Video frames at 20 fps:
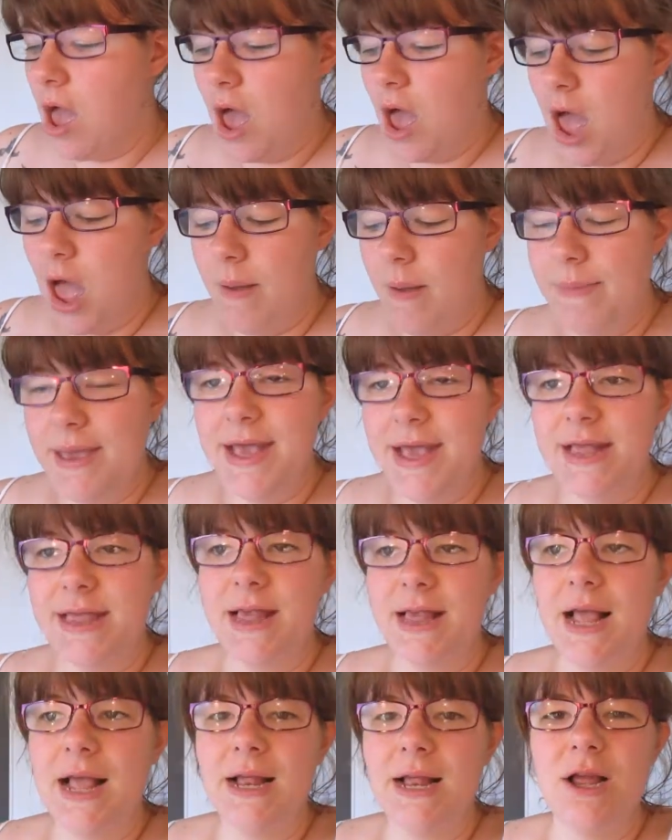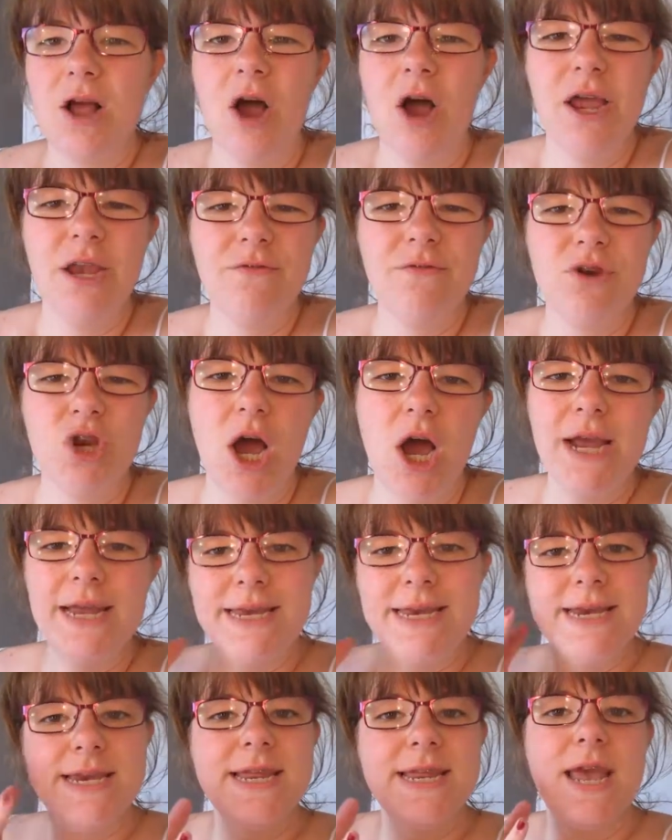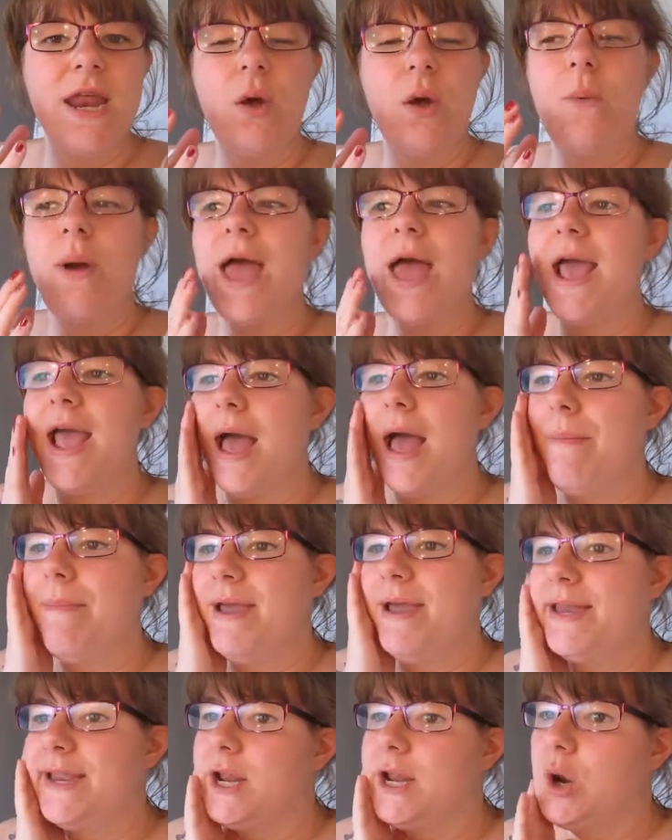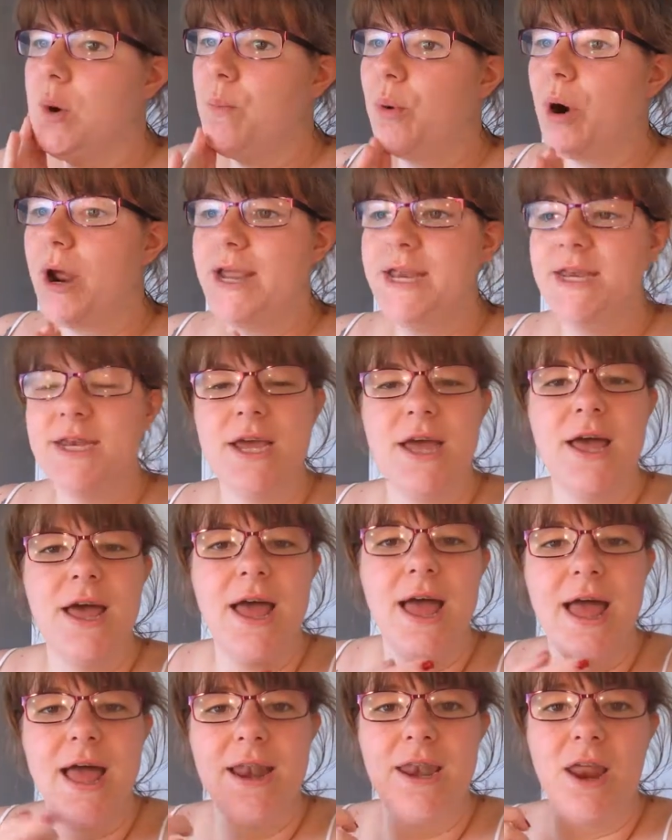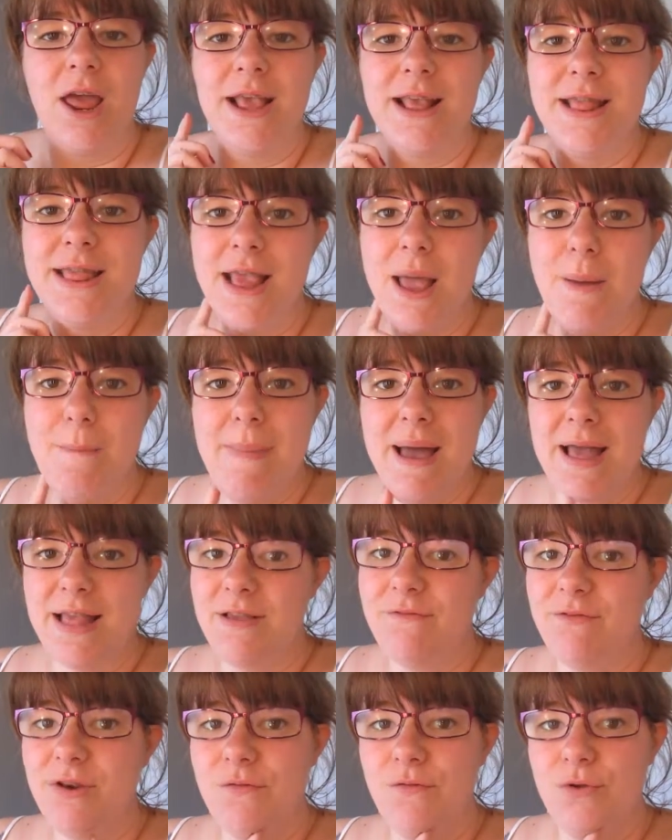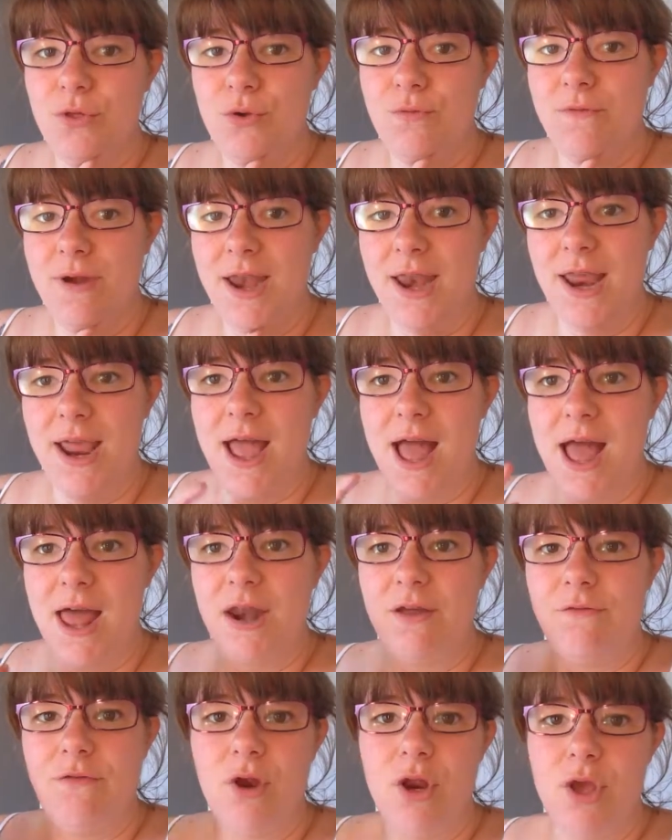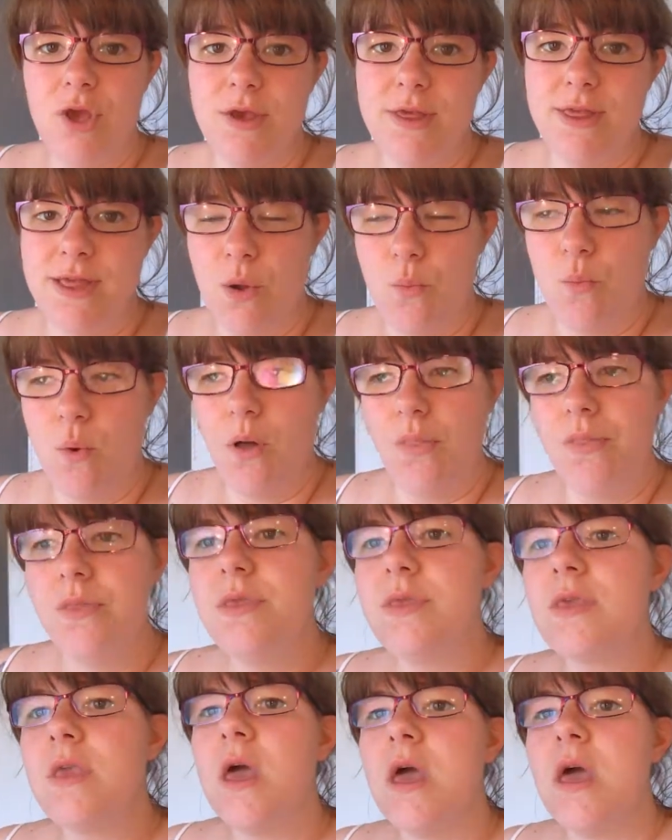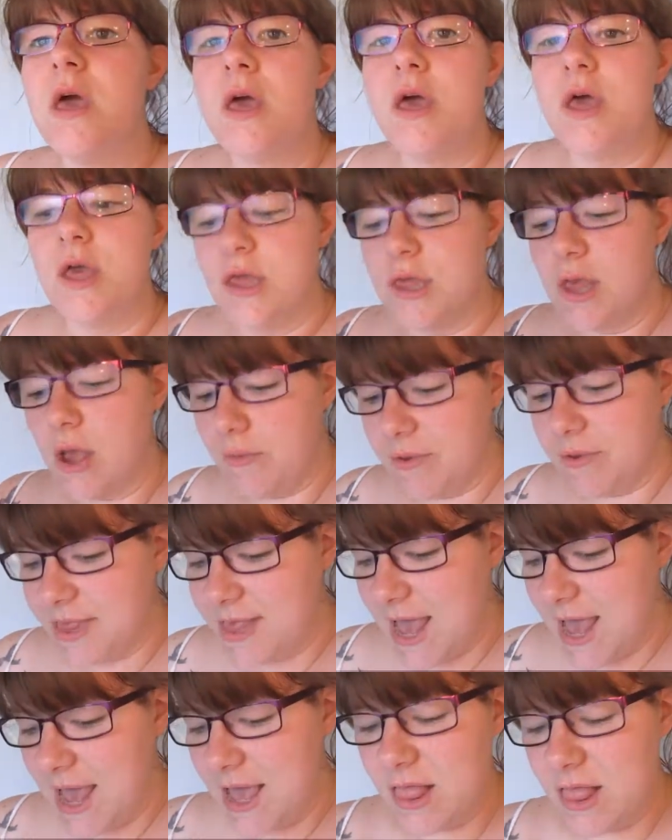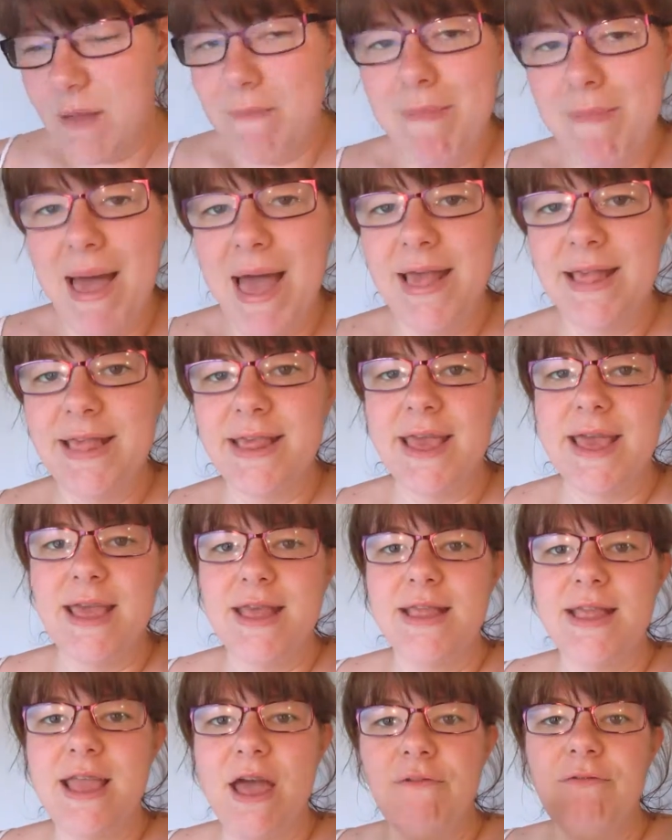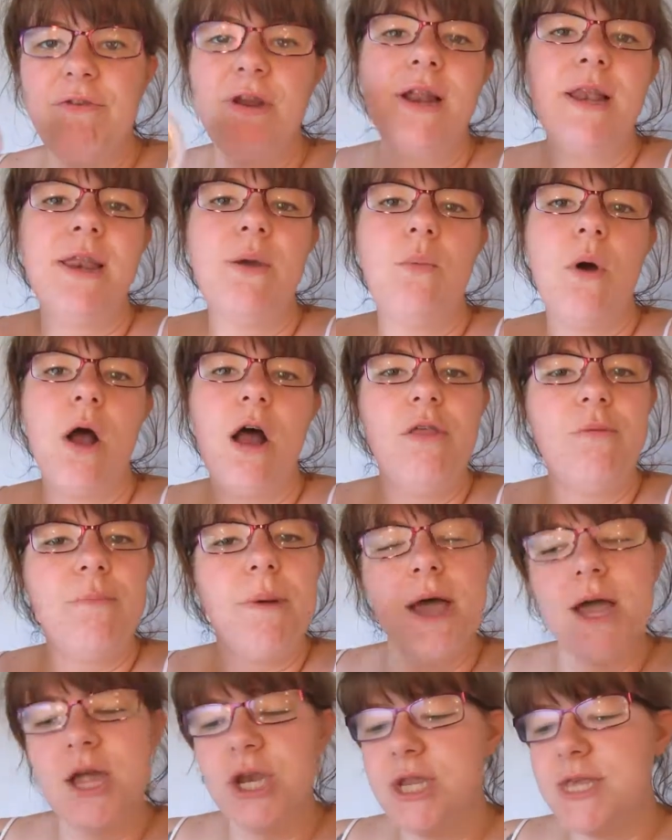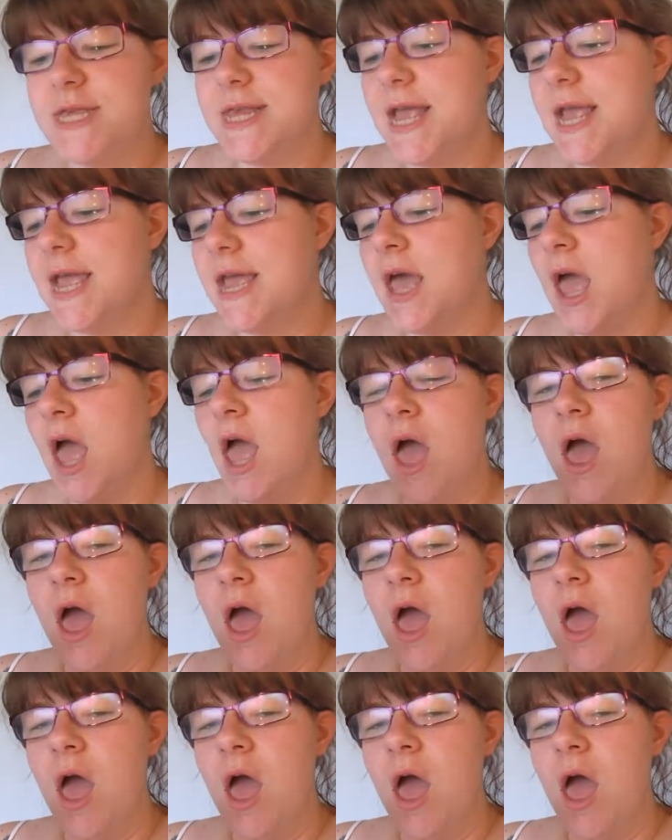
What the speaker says: It's kind of tightened it in a way and made it a lot brighter, and I can see a massive difference already, and I've only used it once. So I would say the mask is definitely worth purchasing.